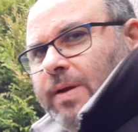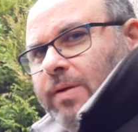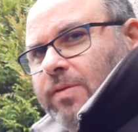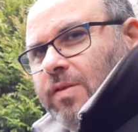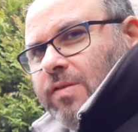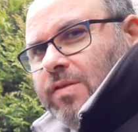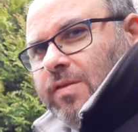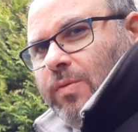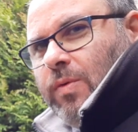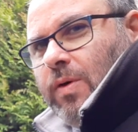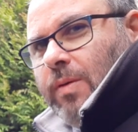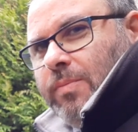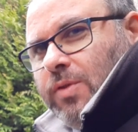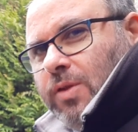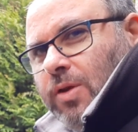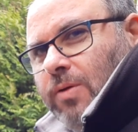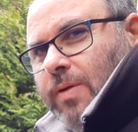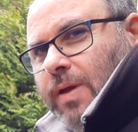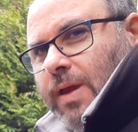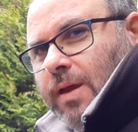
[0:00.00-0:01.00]
able to see what I'm
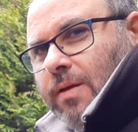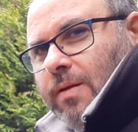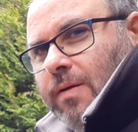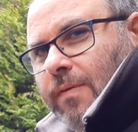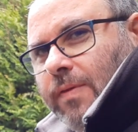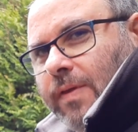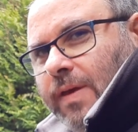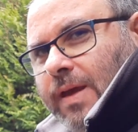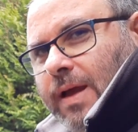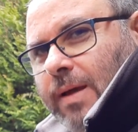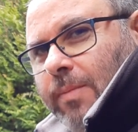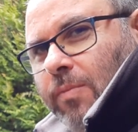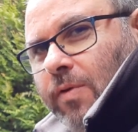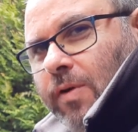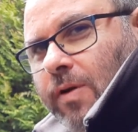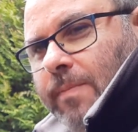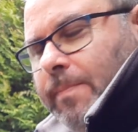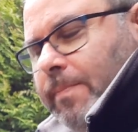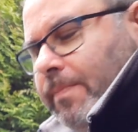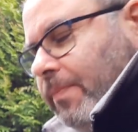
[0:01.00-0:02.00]
doing on the
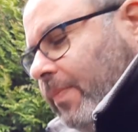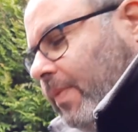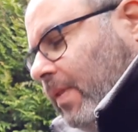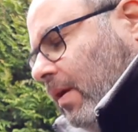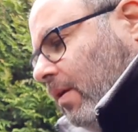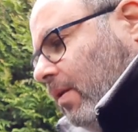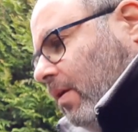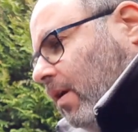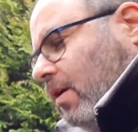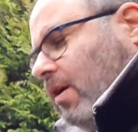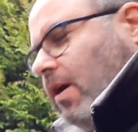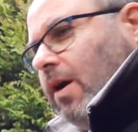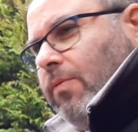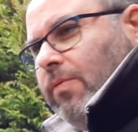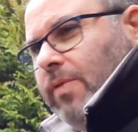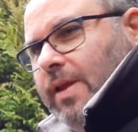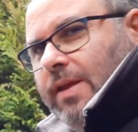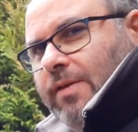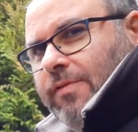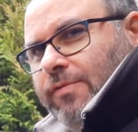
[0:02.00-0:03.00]
camera, and I can't
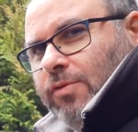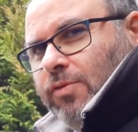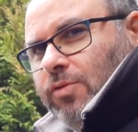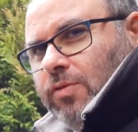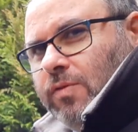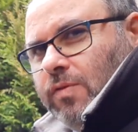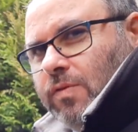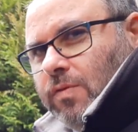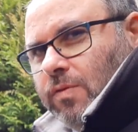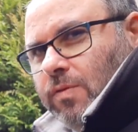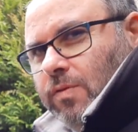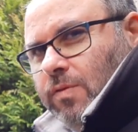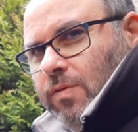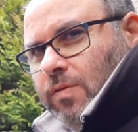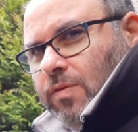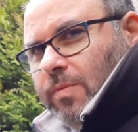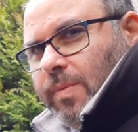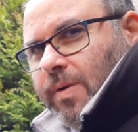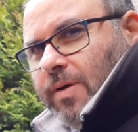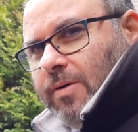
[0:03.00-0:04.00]
really afford
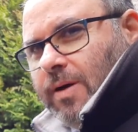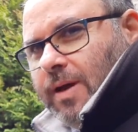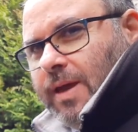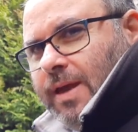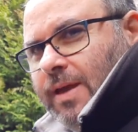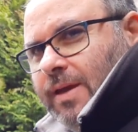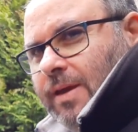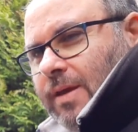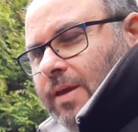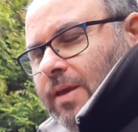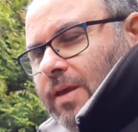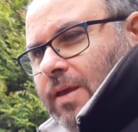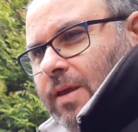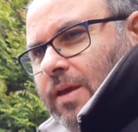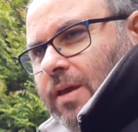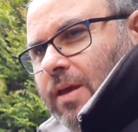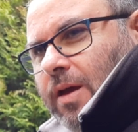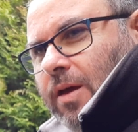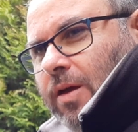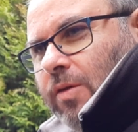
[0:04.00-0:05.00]
to buy
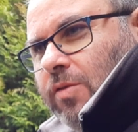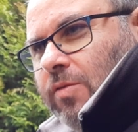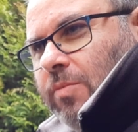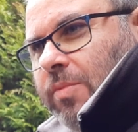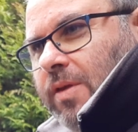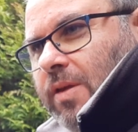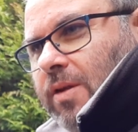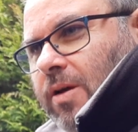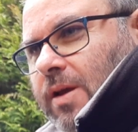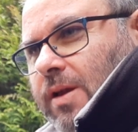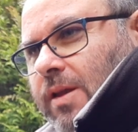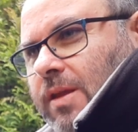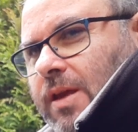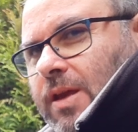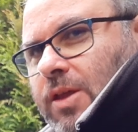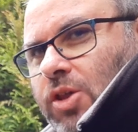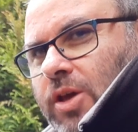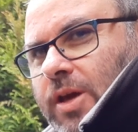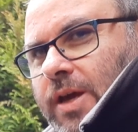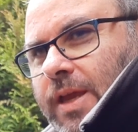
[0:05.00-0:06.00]
something like a
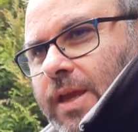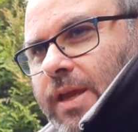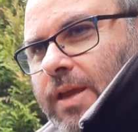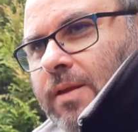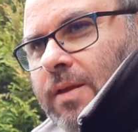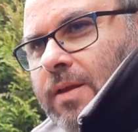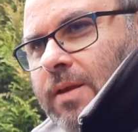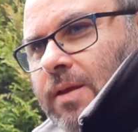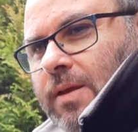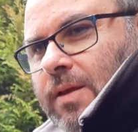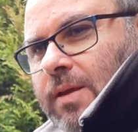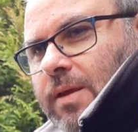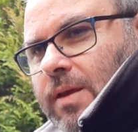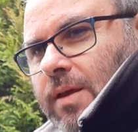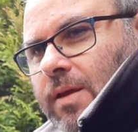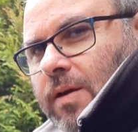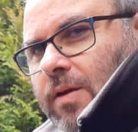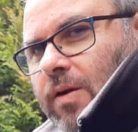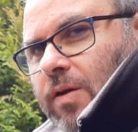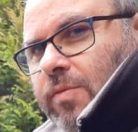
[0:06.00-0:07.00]
DJ
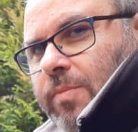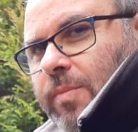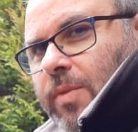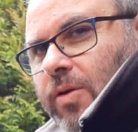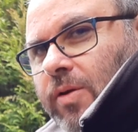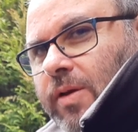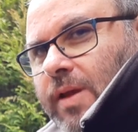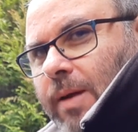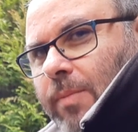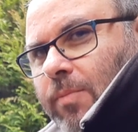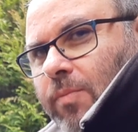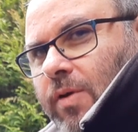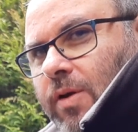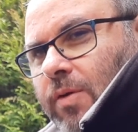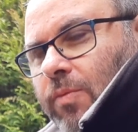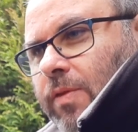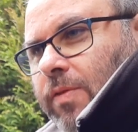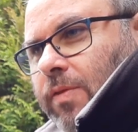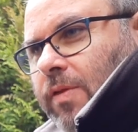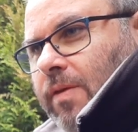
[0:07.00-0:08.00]
Osmo
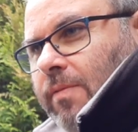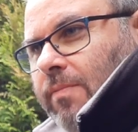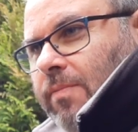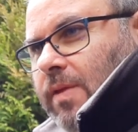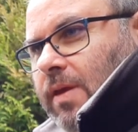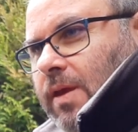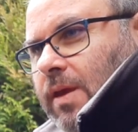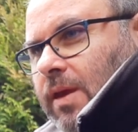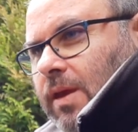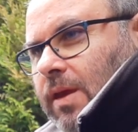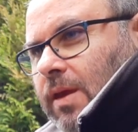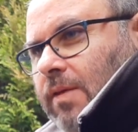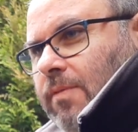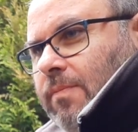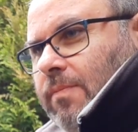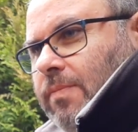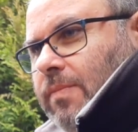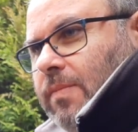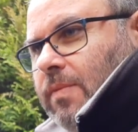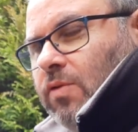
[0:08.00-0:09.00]
camera with the
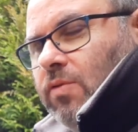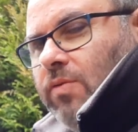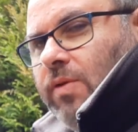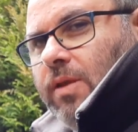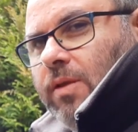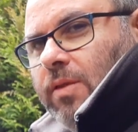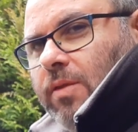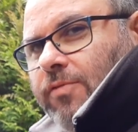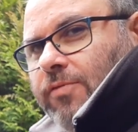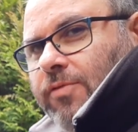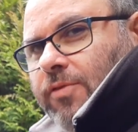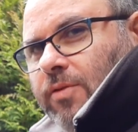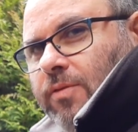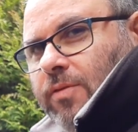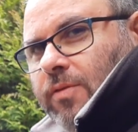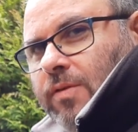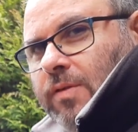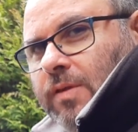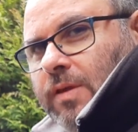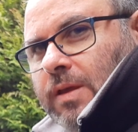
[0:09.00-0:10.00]
screen on the
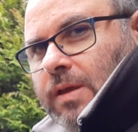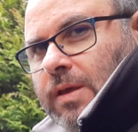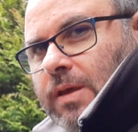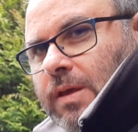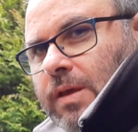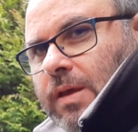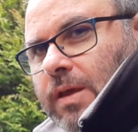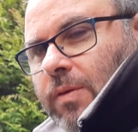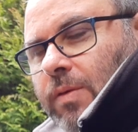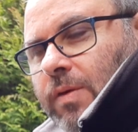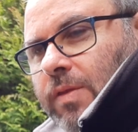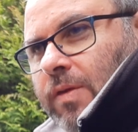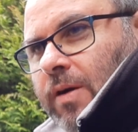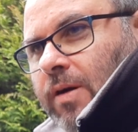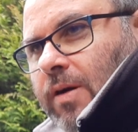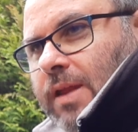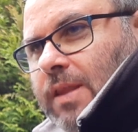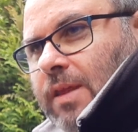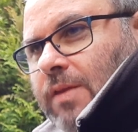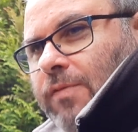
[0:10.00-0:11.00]
front with
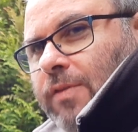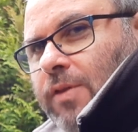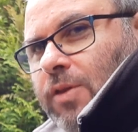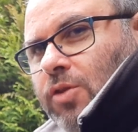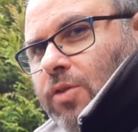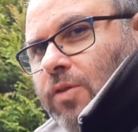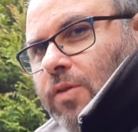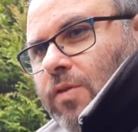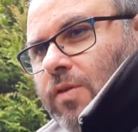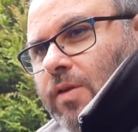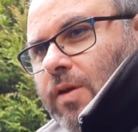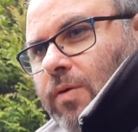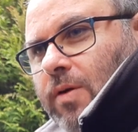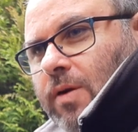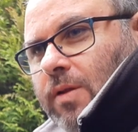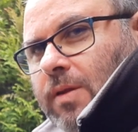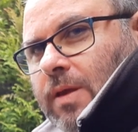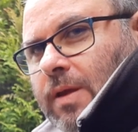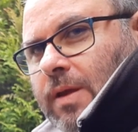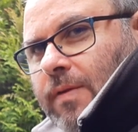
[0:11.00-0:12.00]
high definition and so
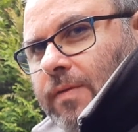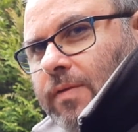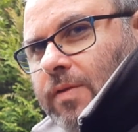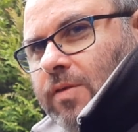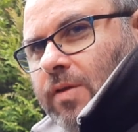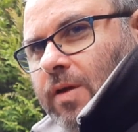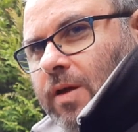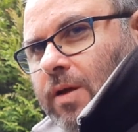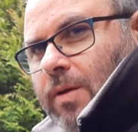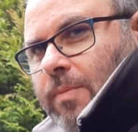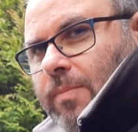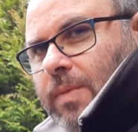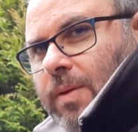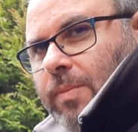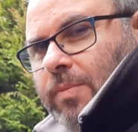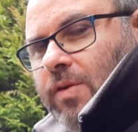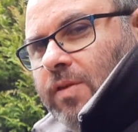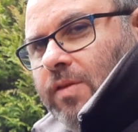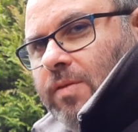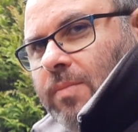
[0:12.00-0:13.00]
on. So
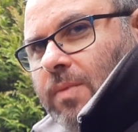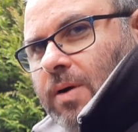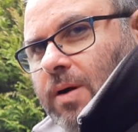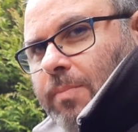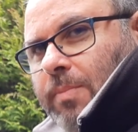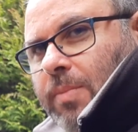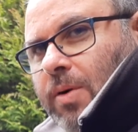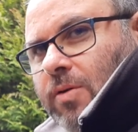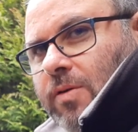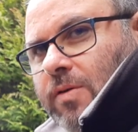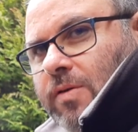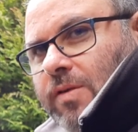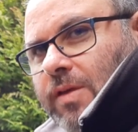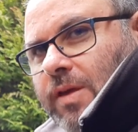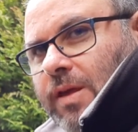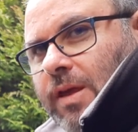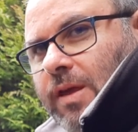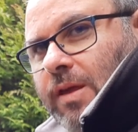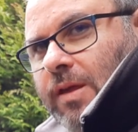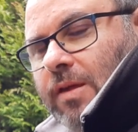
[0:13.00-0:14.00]
I'm using my
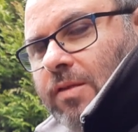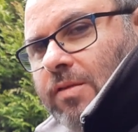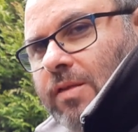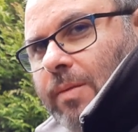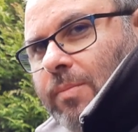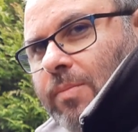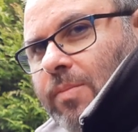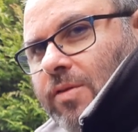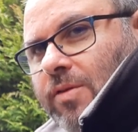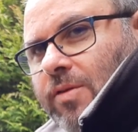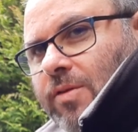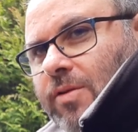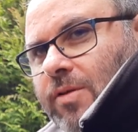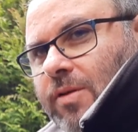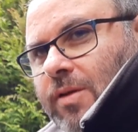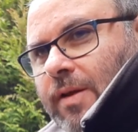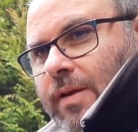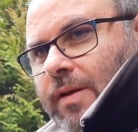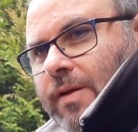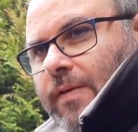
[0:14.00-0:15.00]
epoxy Samsung